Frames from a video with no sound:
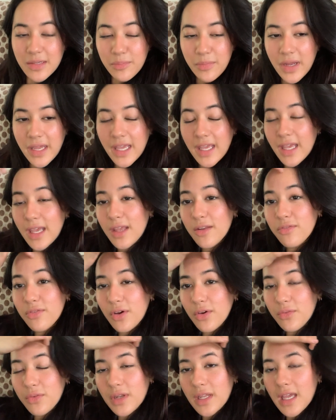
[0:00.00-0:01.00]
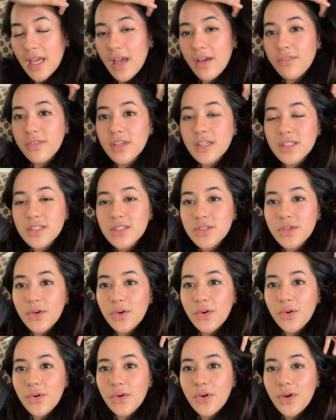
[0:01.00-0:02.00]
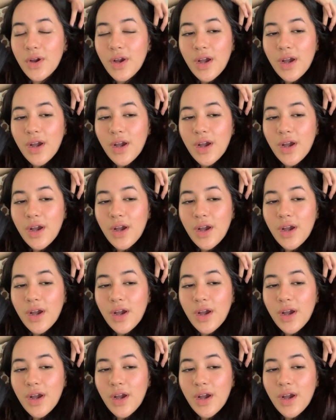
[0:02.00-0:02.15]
My head felt really heavy so